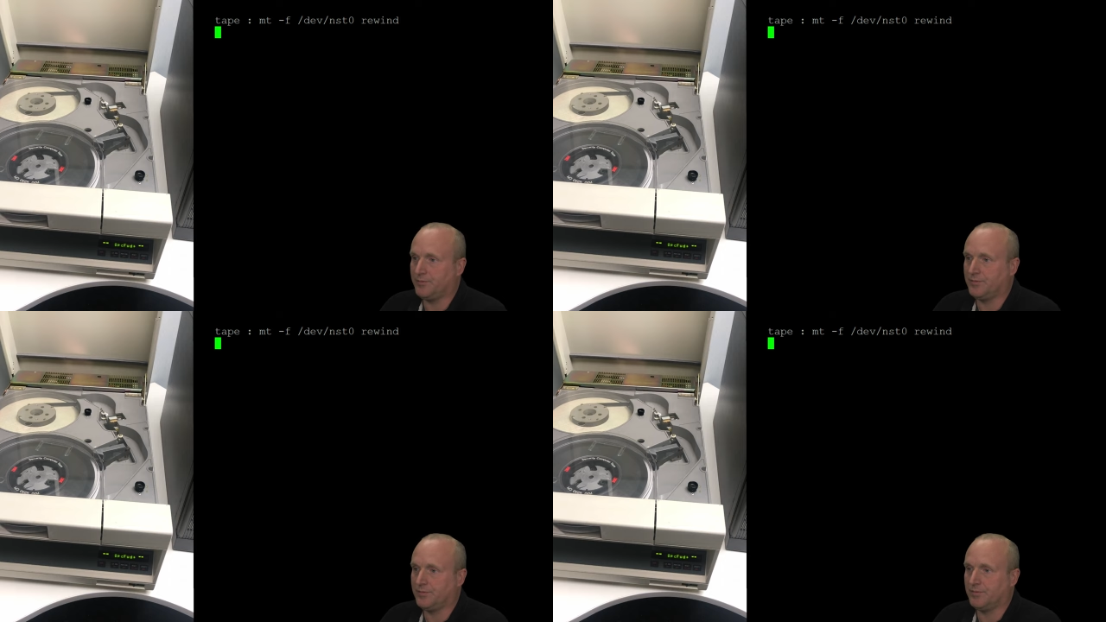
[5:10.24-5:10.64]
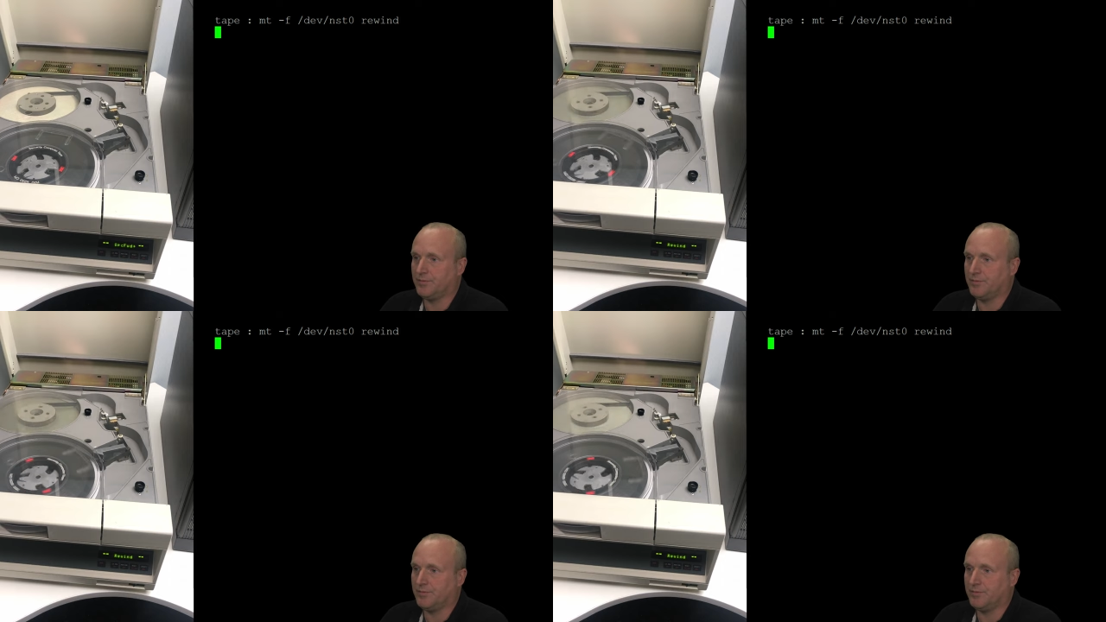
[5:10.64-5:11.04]

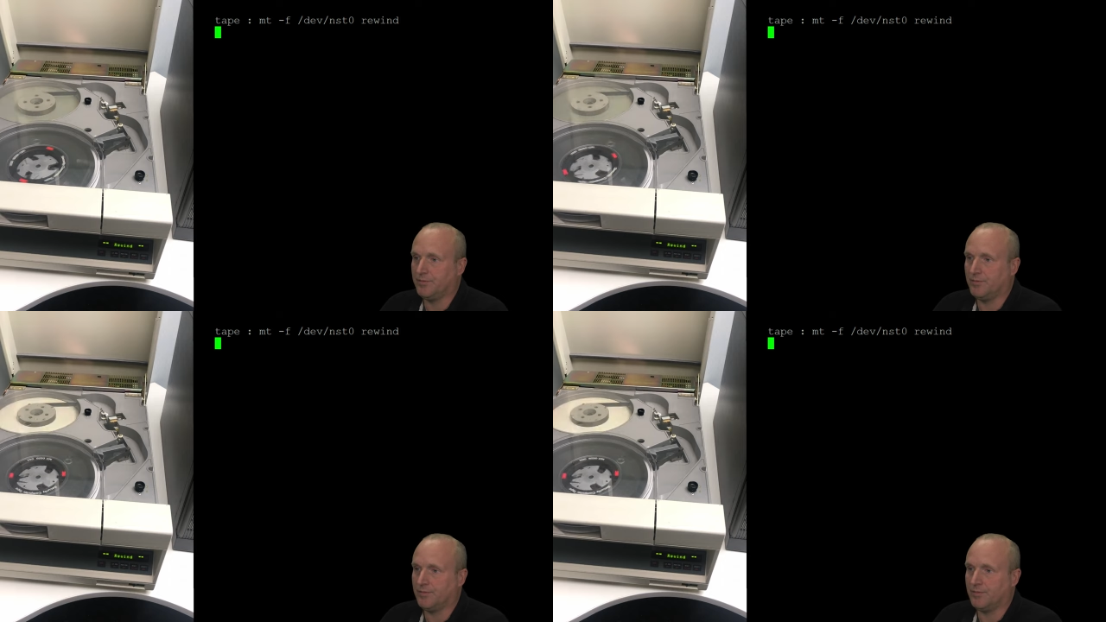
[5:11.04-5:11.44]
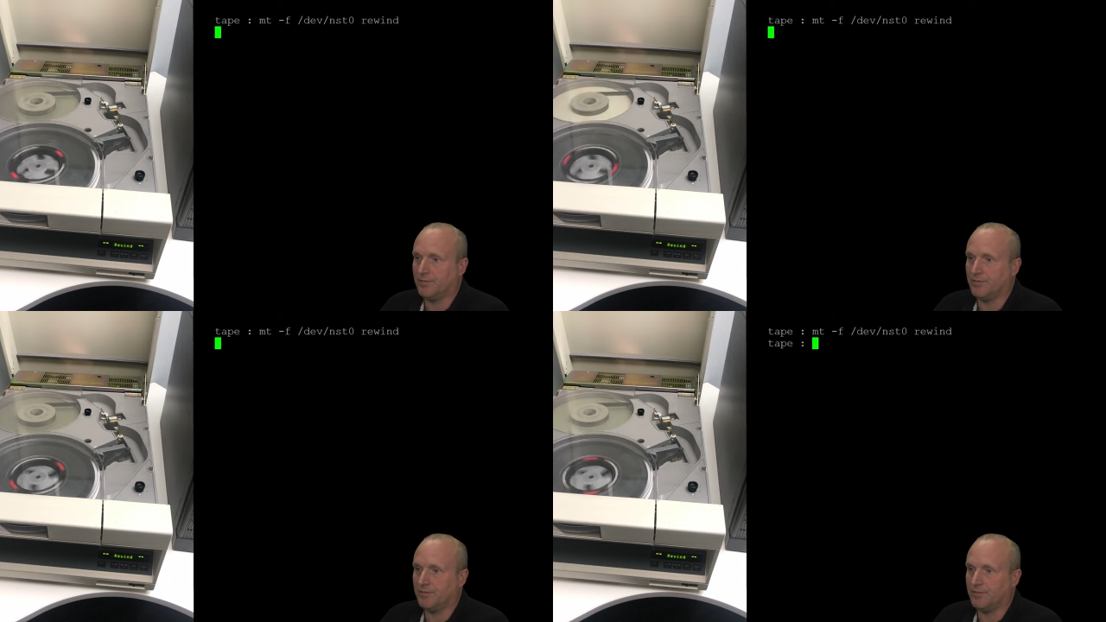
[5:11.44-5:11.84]

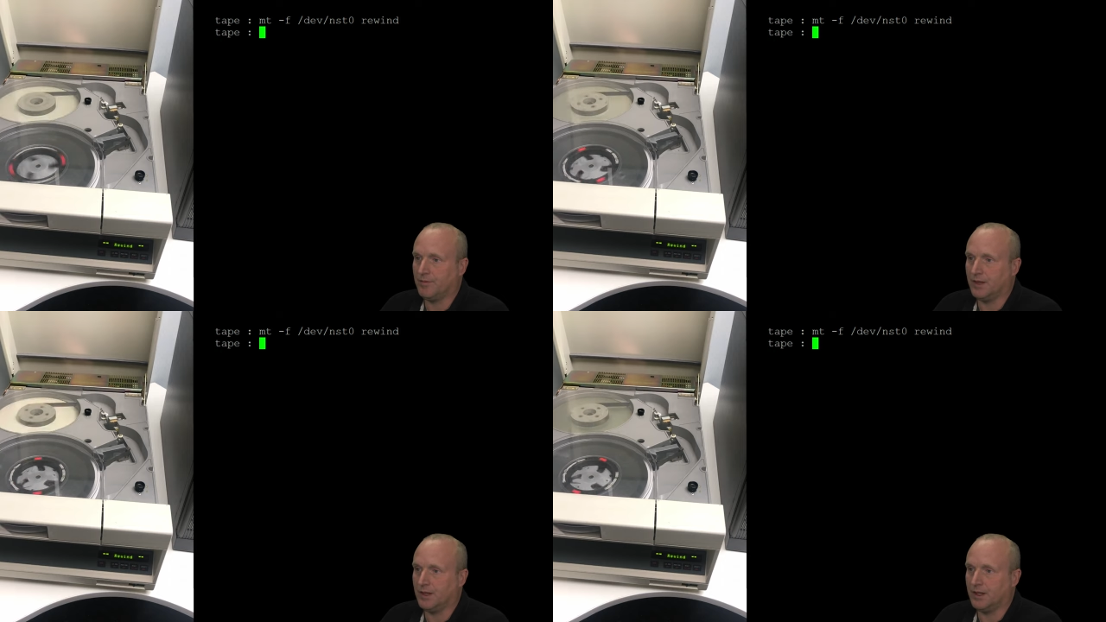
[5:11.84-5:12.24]
Nothing is said.